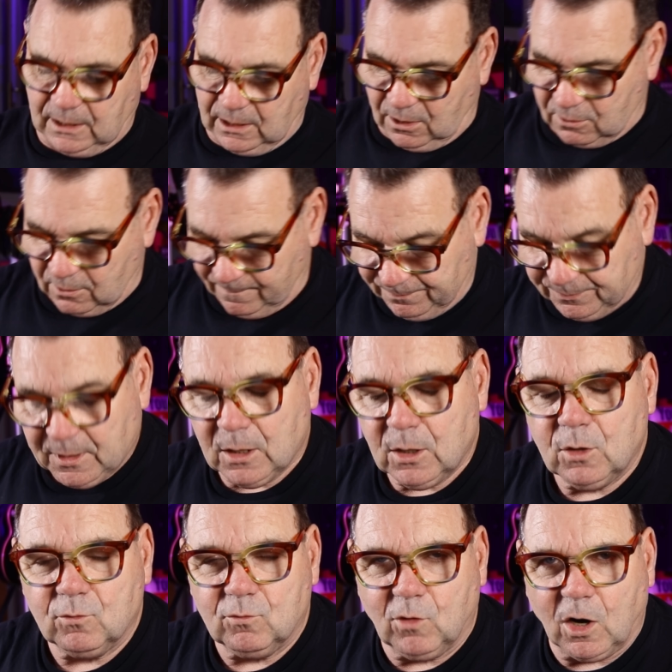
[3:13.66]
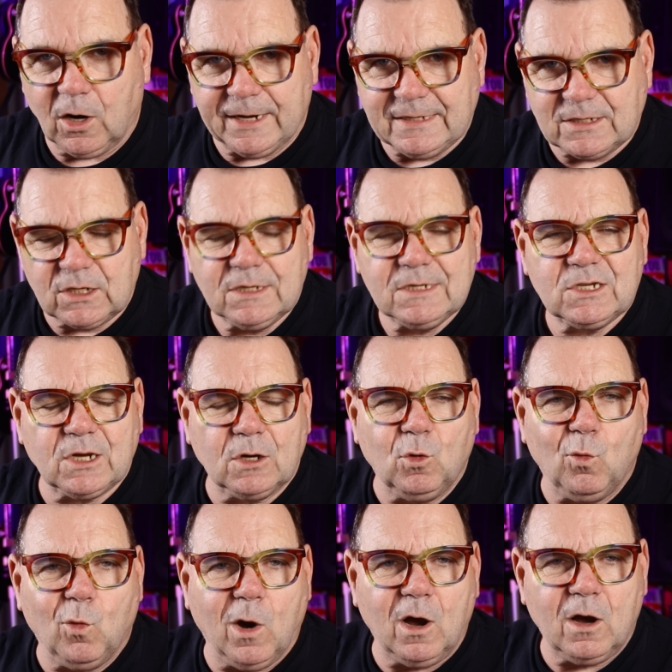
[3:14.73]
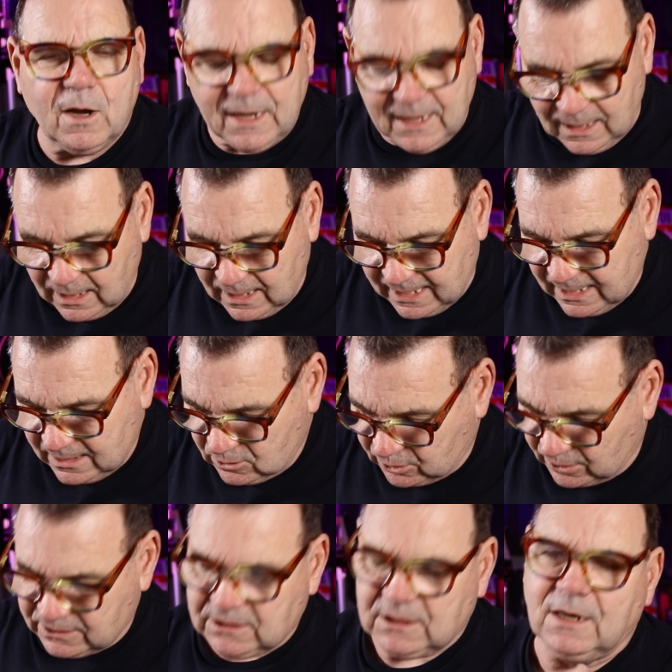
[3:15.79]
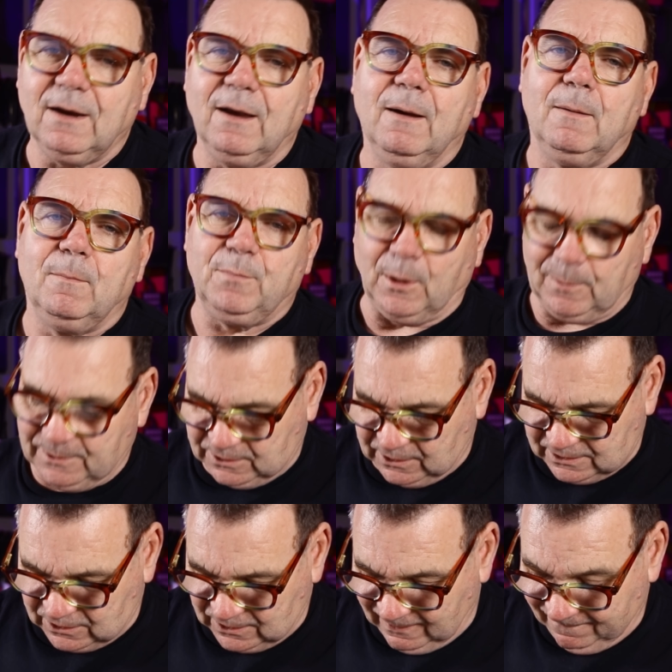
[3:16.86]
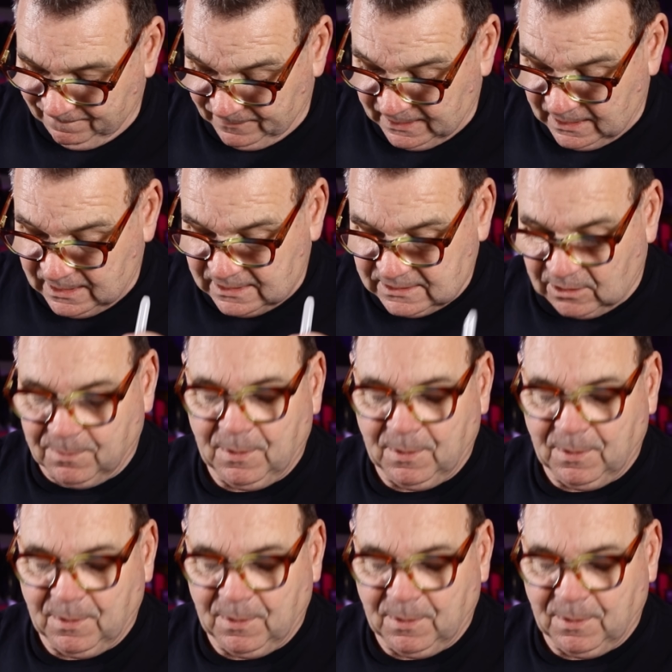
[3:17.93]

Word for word: to go. Right, so why interesting properties? So